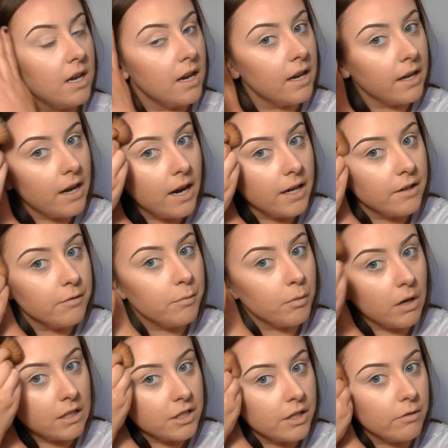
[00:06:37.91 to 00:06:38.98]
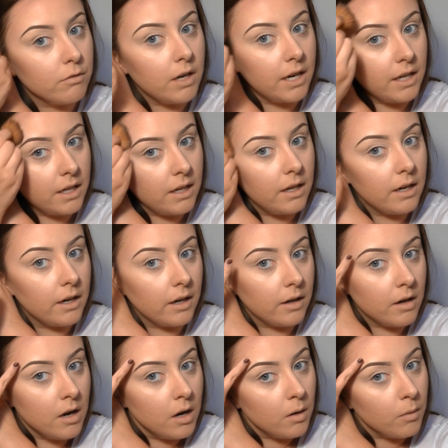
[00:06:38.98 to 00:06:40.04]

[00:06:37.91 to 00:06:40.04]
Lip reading: and kind of brush it right here